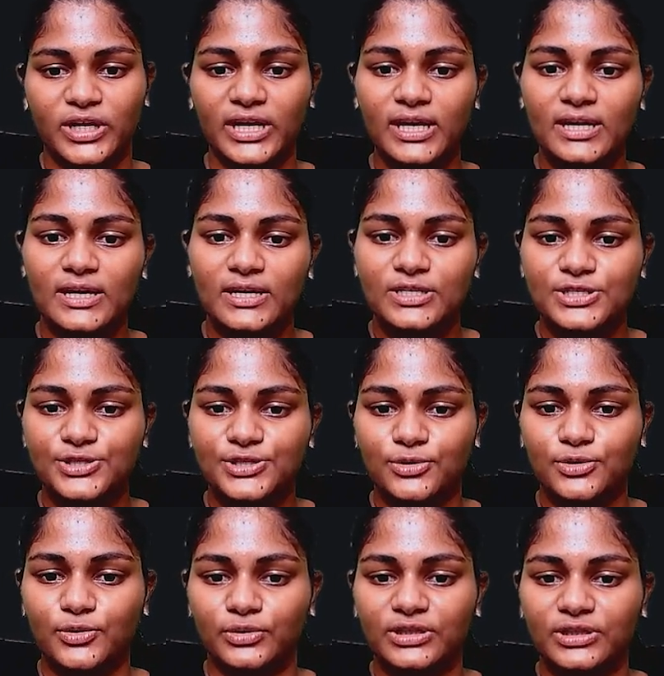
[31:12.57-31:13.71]
so look, this
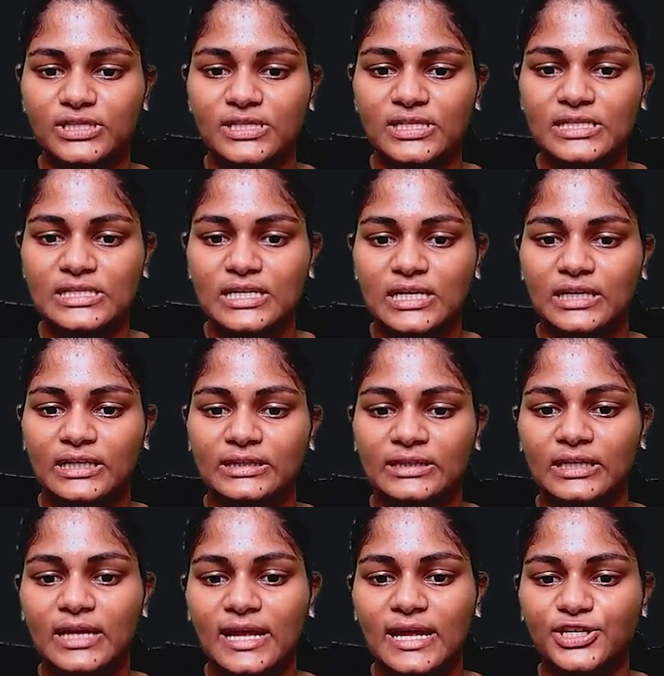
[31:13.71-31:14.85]
is the
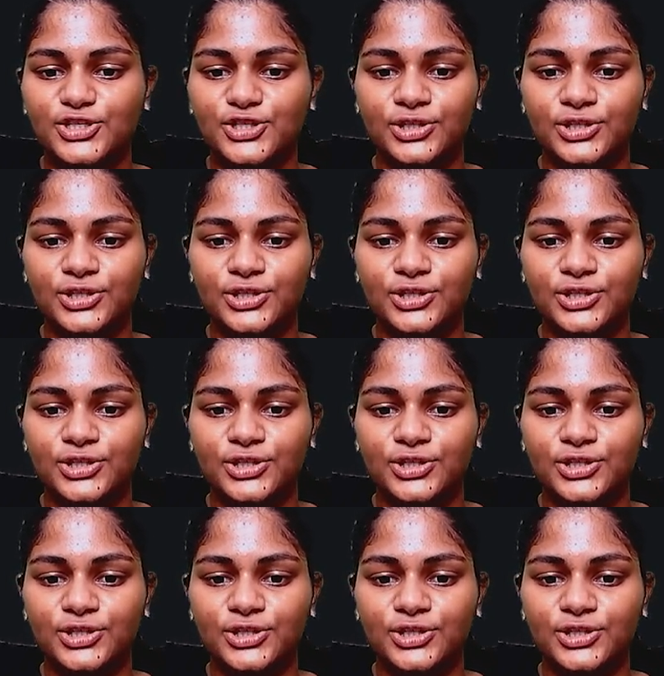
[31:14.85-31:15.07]
direction.